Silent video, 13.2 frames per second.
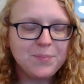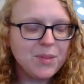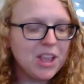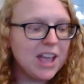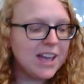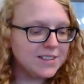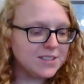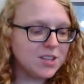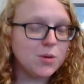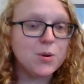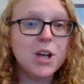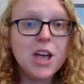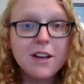And
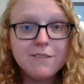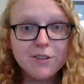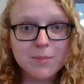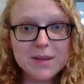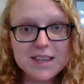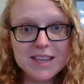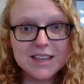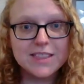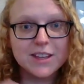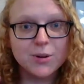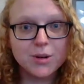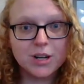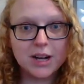so for me,
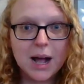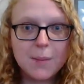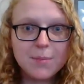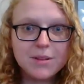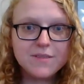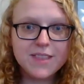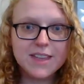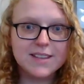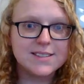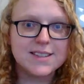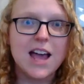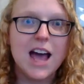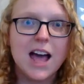there were a couple of
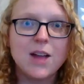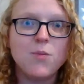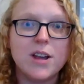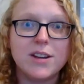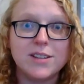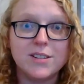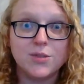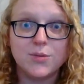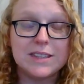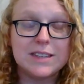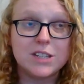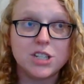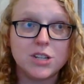things that I wanted to
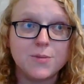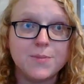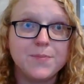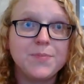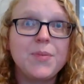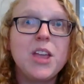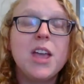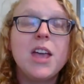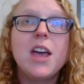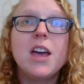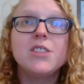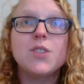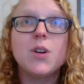really do.
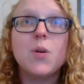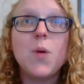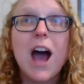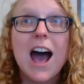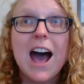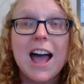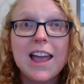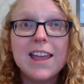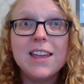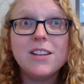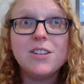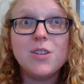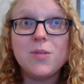So
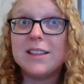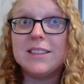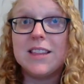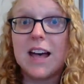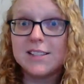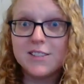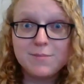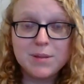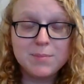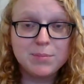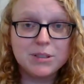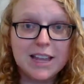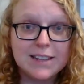I know that lots of
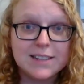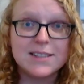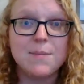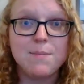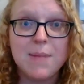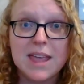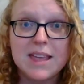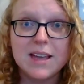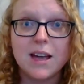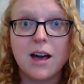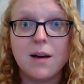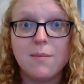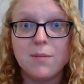people like to make
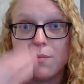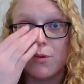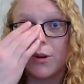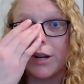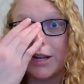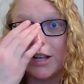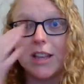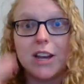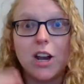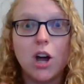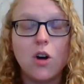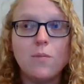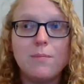a memorial at
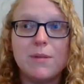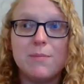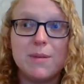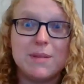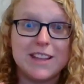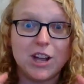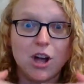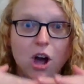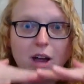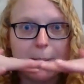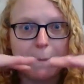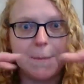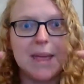home, maybe like
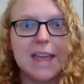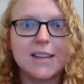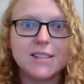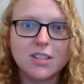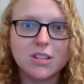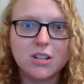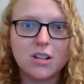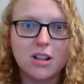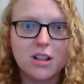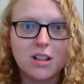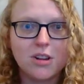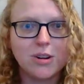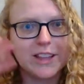on a
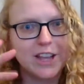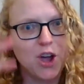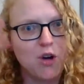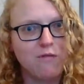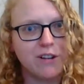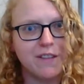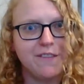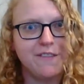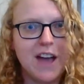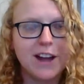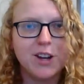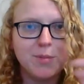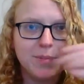mantle or like over a
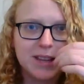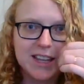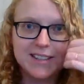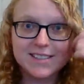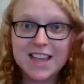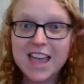fireplace.